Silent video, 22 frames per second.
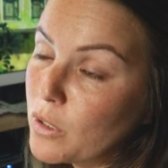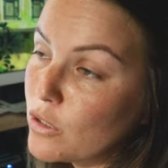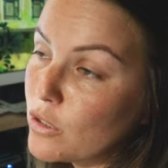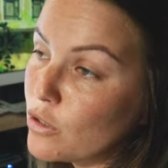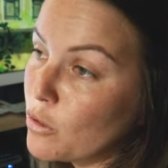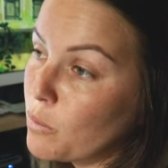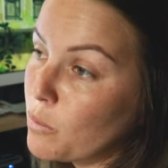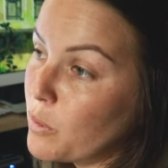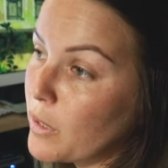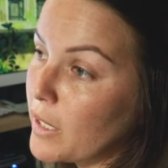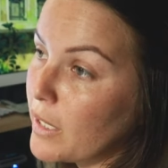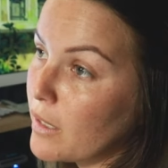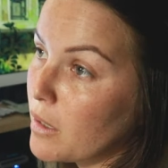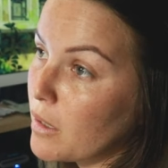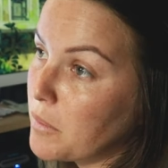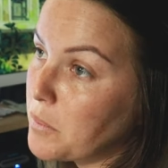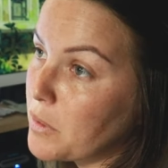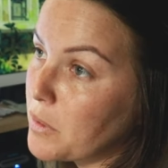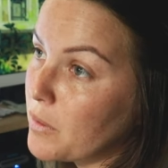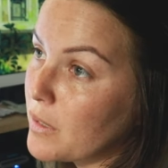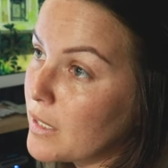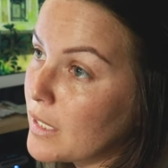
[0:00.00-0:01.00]
We do plan
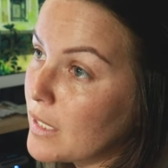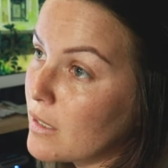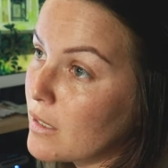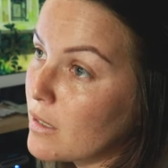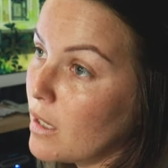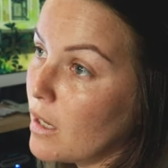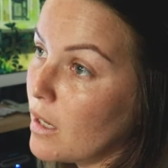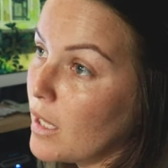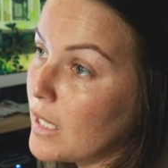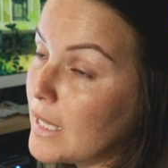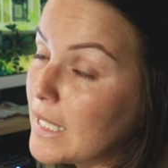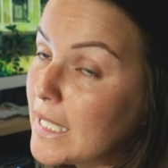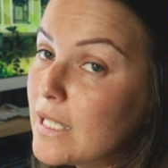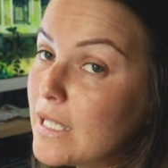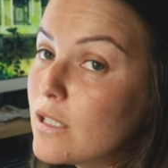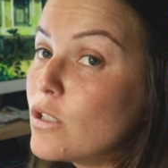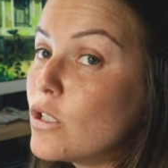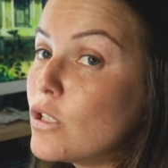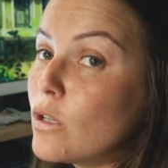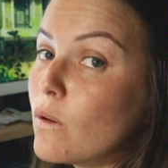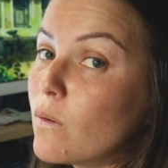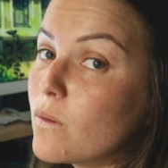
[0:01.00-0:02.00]
on building uh,
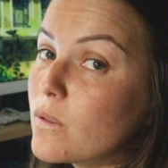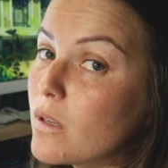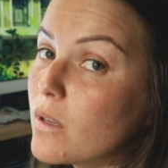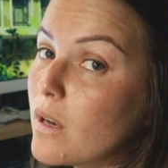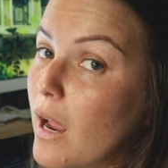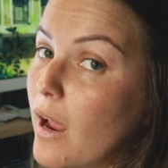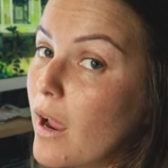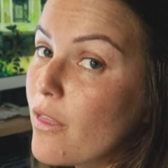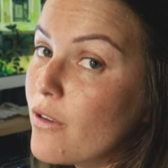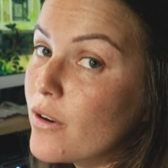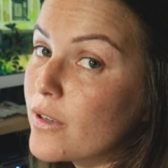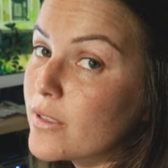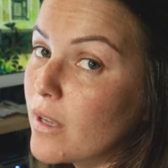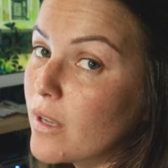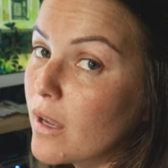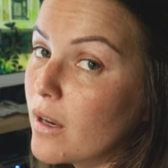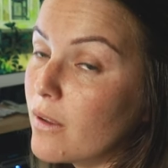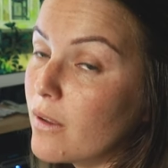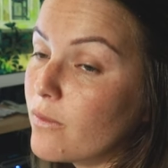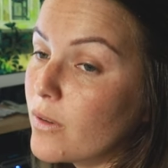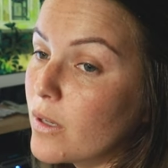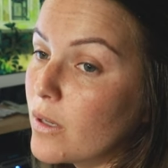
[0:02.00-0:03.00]
lean-tos on either
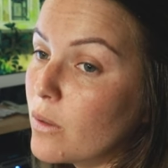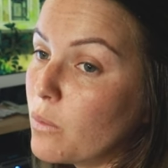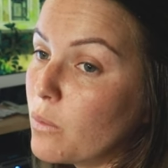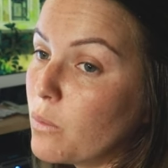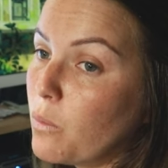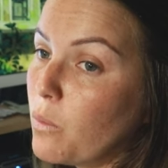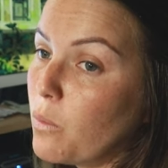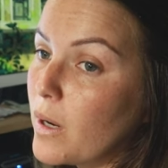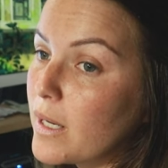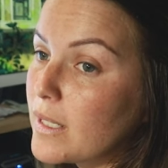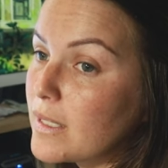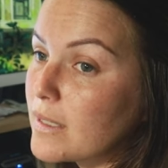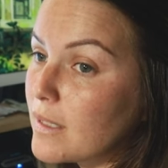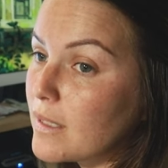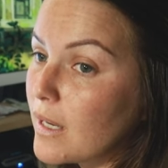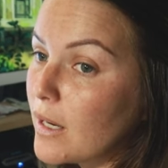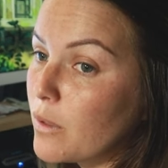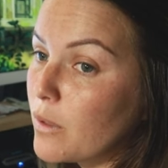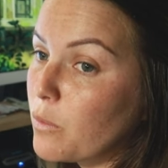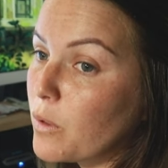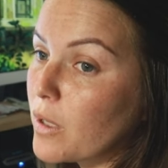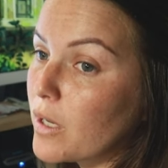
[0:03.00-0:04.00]
side of it. One
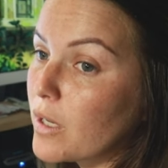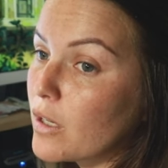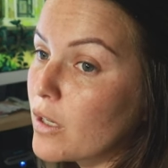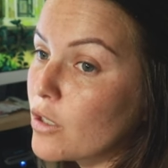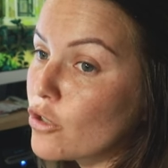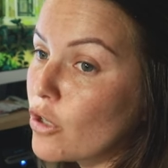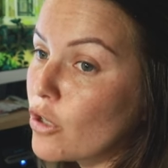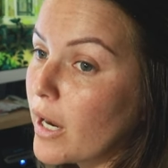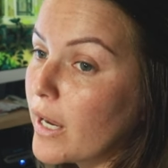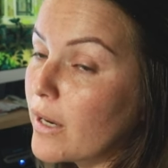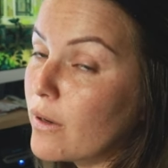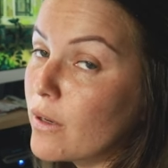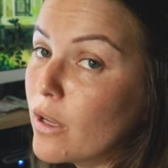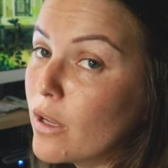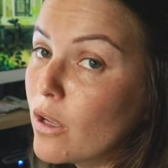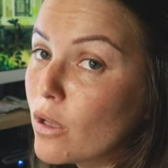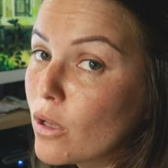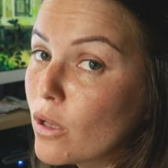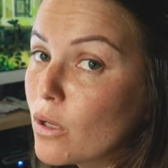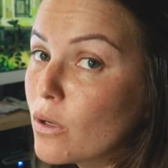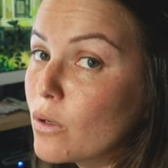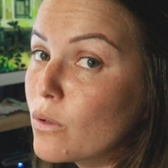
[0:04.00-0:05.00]
side we're going to try and
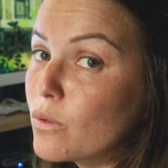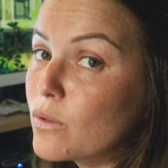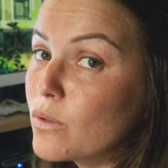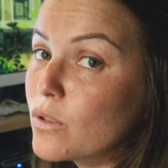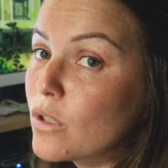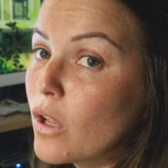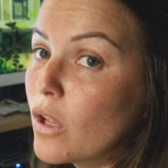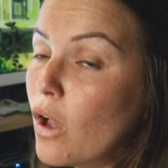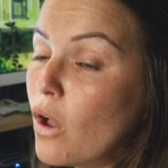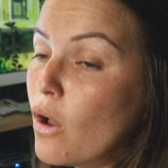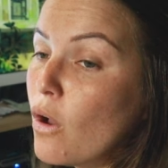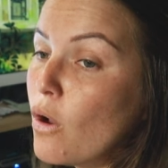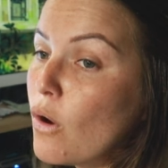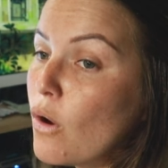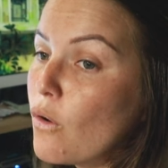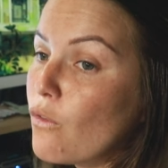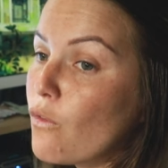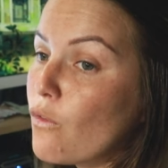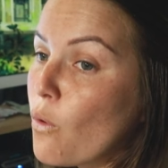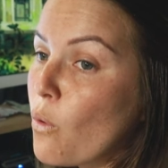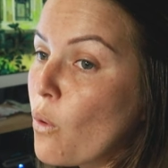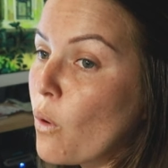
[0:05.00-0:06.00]
enclose
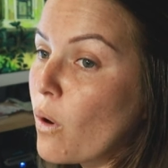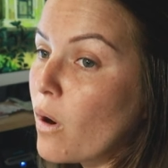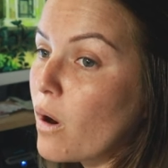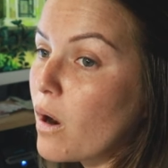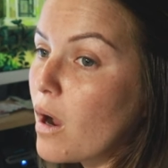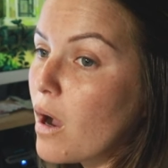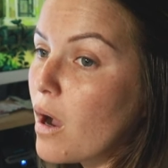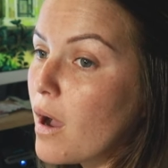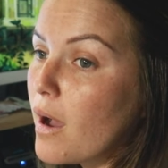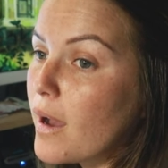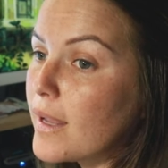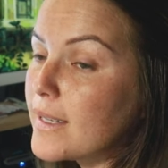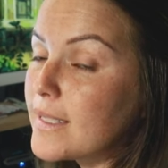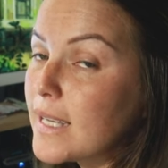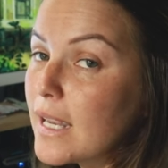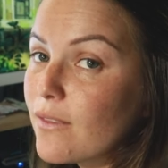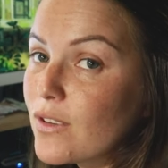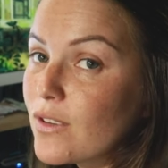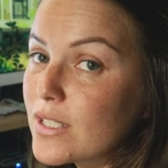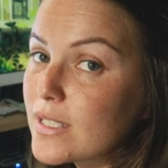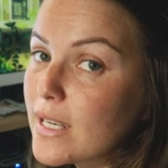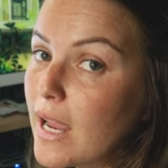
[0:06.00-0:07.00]
for uh,
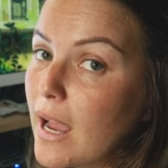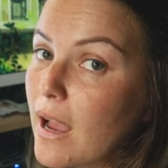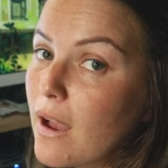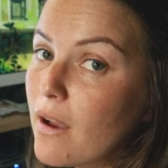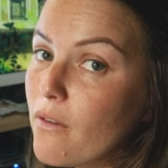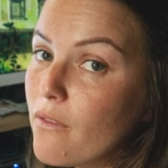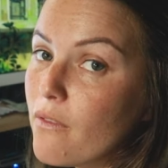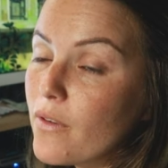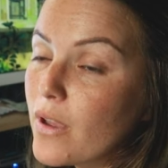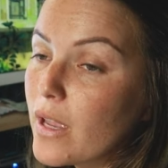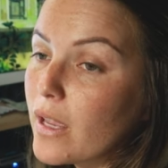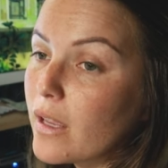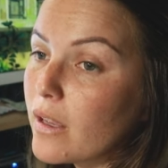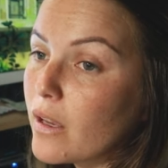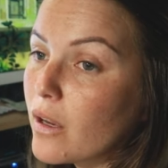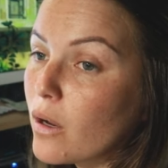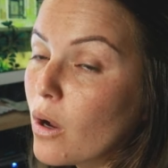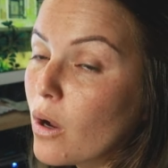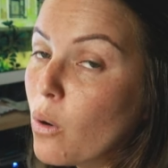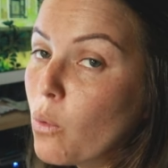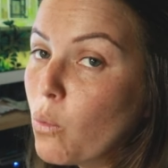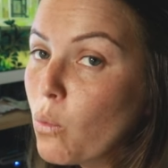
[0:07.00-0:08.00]
Davis to have a,
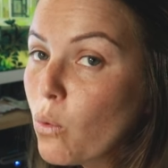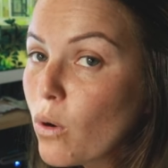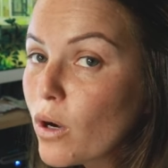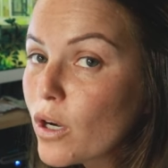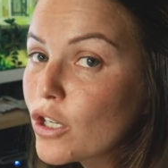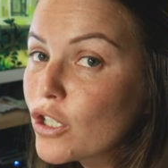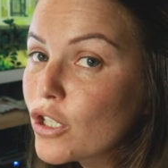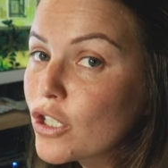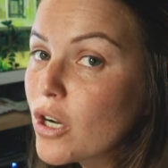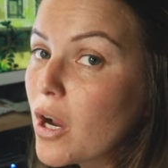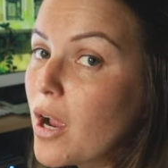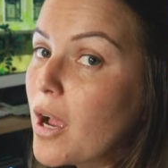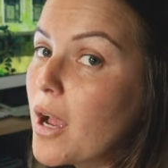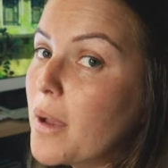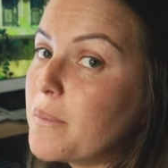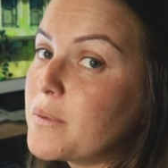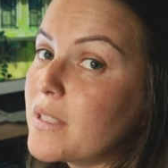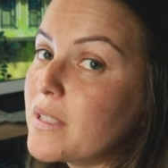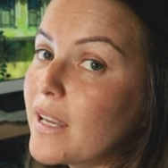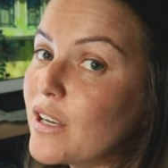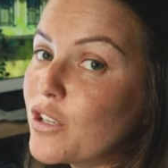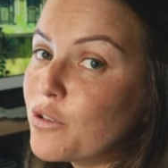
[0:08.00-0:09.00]
uh, a
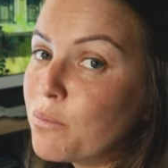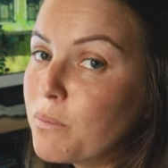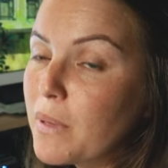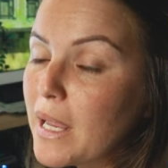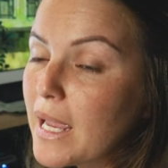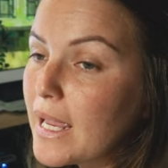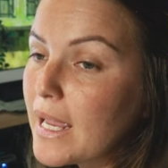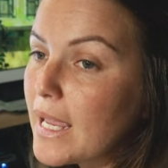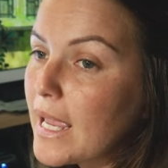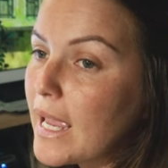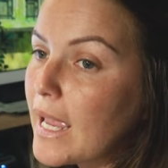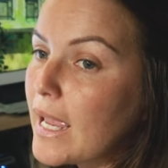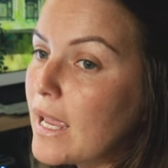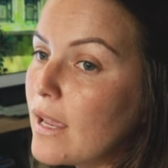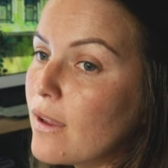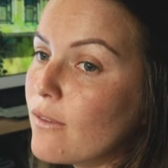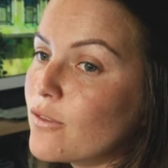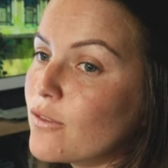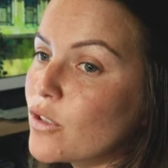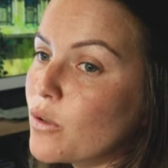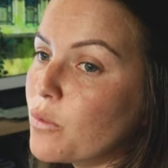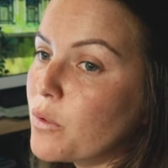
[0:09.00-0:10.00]
workshop slash man
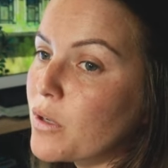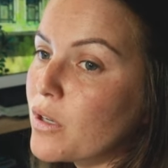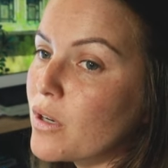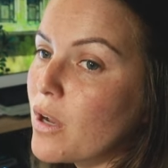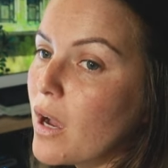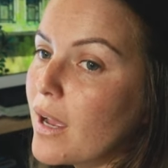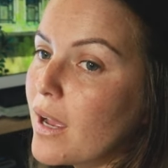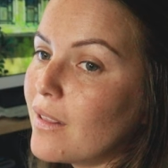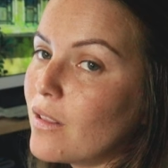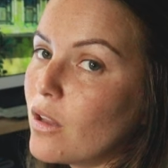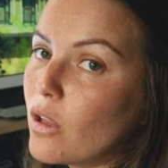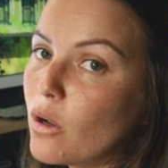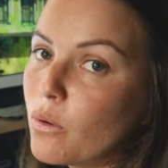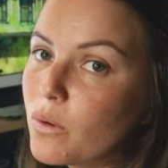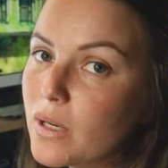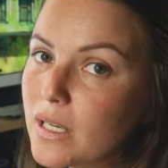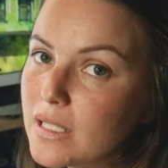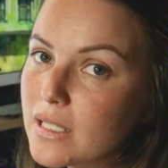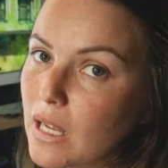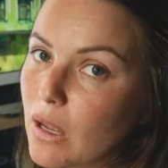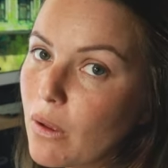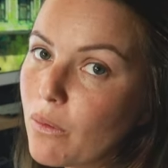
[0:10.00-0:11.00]
cave so we're not
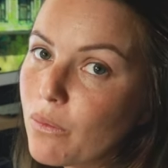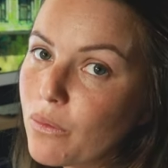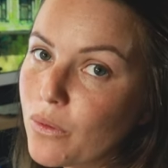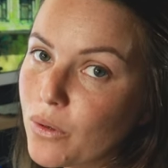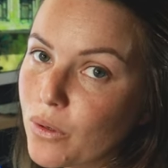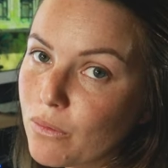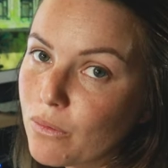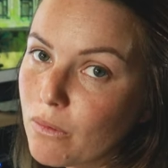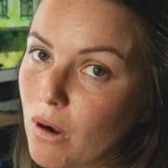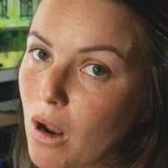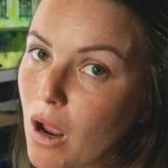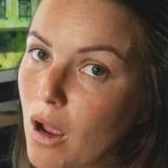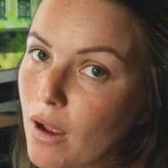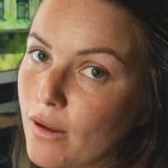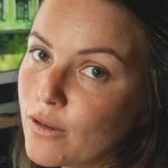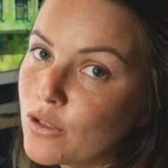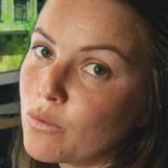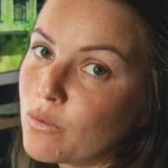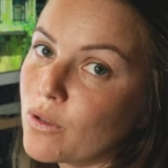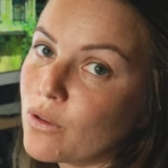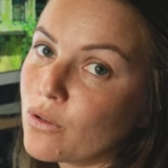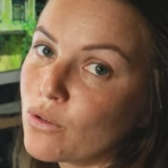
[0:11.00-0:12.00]
loading down the
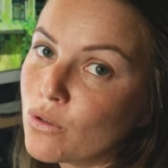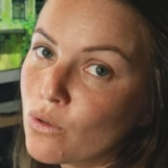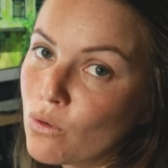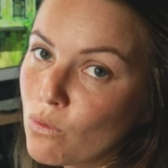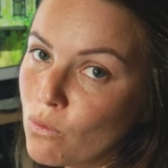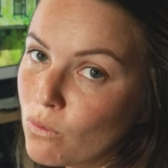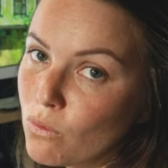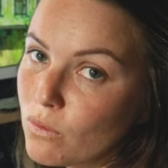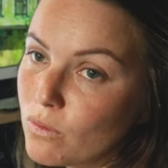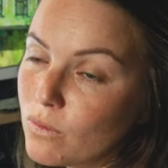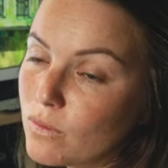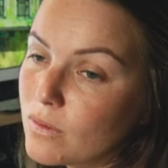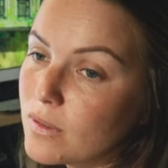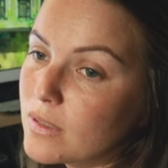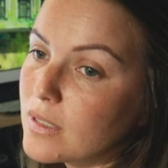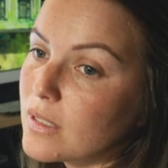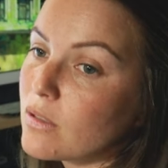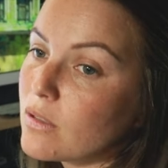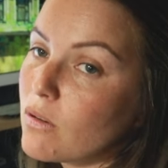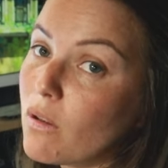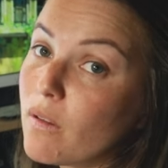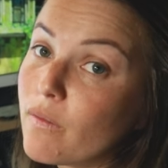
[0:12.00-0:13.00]
garage with tools
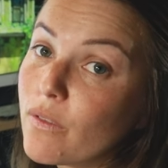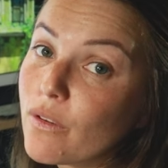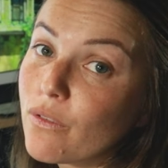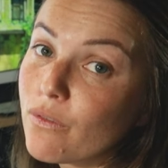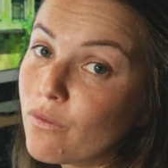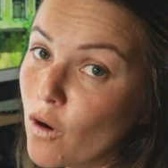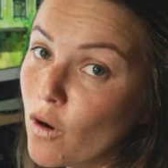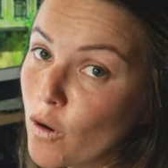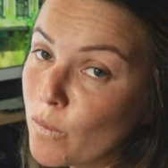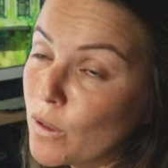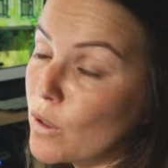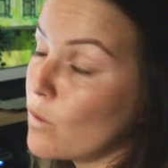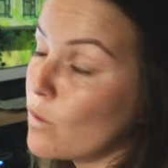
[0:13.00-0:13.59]
and all the farm